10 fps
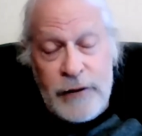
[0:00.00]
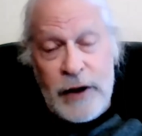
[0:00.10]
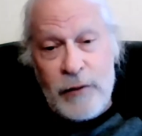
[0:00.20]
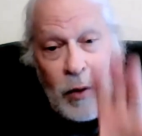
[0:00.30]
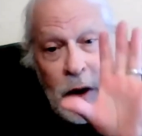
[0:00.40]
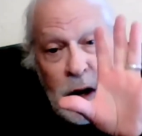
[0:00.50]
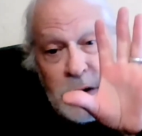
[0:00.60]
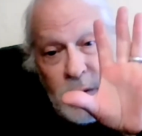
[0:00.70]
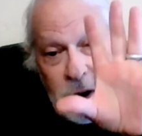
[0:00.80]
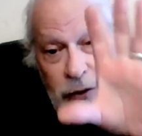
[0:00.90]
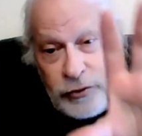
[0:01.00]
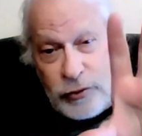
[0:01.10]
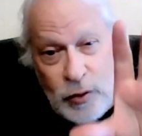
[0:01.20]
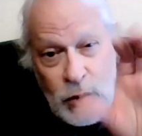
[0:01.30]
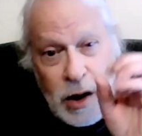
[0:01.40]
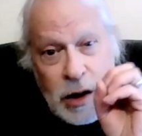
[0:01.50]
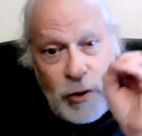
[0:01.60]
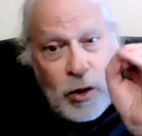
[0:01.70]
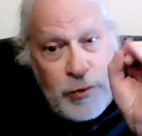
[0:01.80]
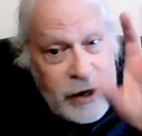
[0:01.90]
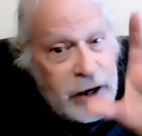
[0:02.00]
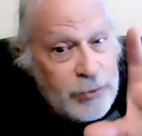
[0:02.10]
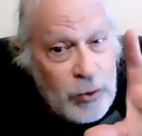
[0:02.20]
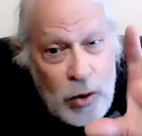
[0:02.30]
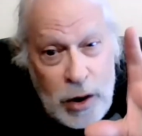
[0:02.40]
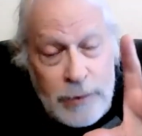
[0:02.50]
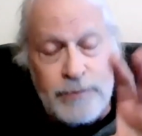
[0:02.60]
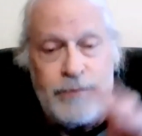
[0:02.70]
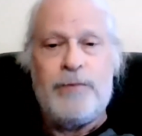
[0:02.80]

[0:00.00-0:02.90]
you have a wall, you want to go through the wall or break up the wall.